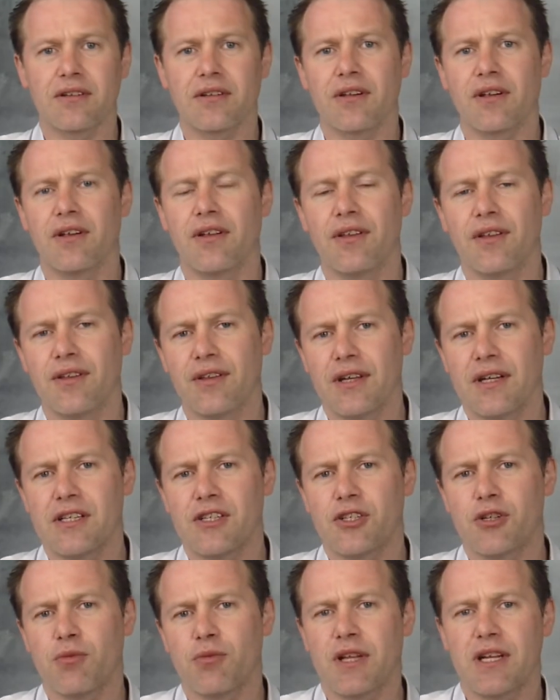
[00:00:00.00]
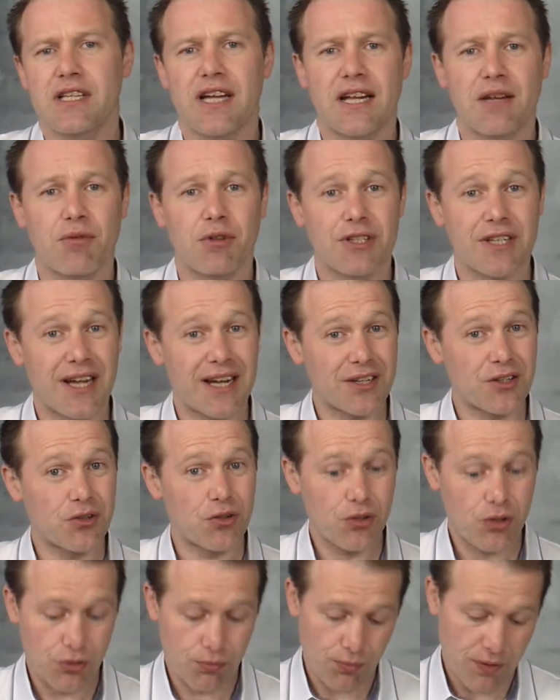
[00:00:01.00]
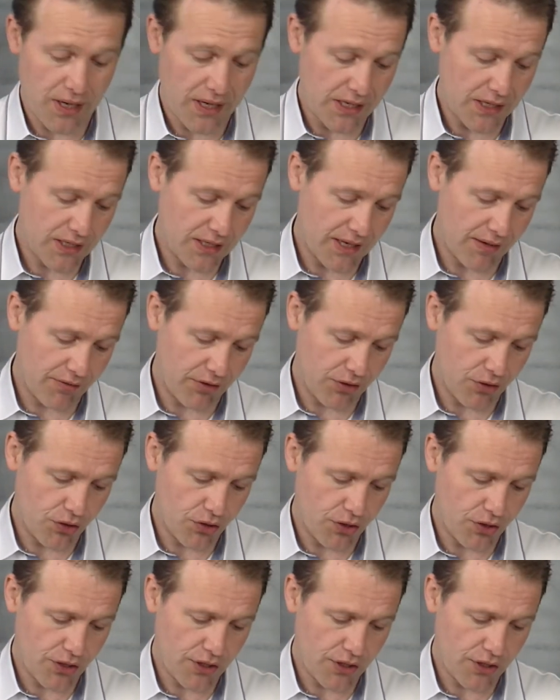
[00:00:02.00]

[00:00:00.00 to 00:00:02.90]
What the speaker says: and some of these animals aren't touched by scavengers.